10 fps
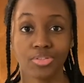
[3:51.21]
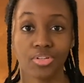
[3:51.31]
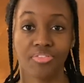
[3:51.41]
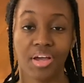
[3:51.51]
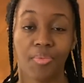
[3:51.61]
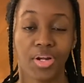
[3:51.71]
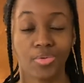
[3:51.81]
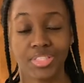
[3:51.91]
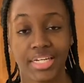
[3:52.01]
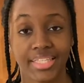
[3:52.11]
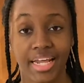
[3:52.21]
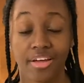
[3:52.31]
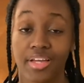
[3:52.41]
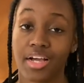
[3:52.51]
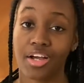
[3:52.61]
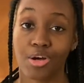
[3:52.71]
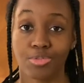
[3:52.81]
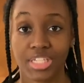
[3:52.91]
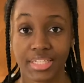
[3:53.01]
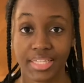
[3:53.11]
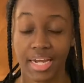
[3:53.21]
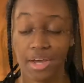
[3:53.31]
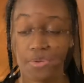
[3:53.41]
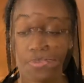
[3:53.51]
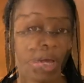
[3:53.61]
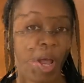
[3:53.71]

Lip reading: So if y'all wanna go check that out, y'all can go check that out.